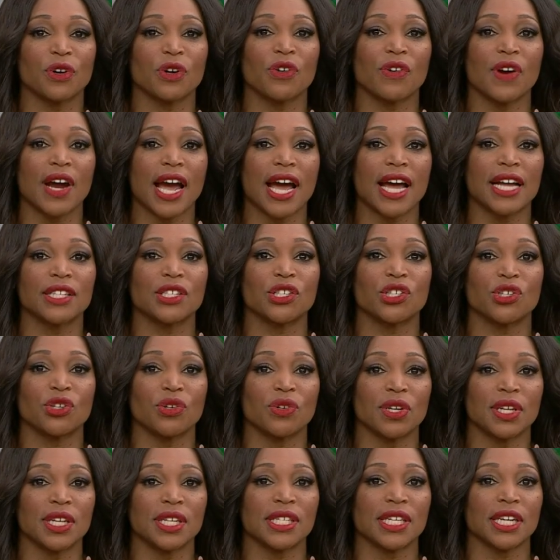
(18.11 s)
grad
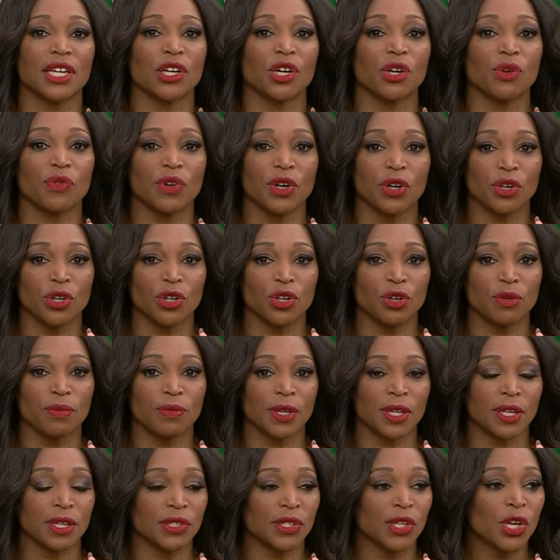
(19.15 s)
students and career
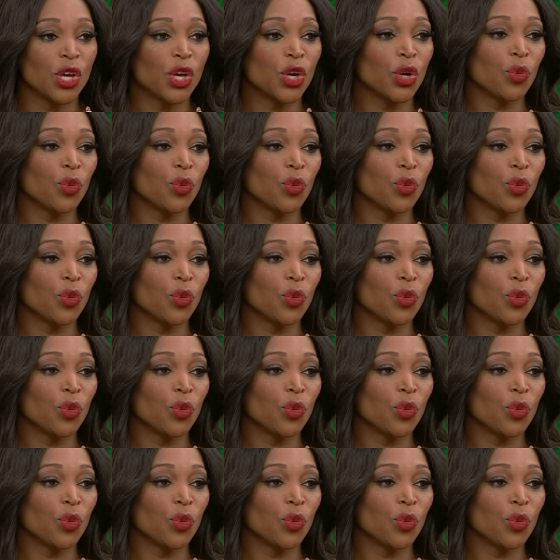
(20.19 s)
newbies.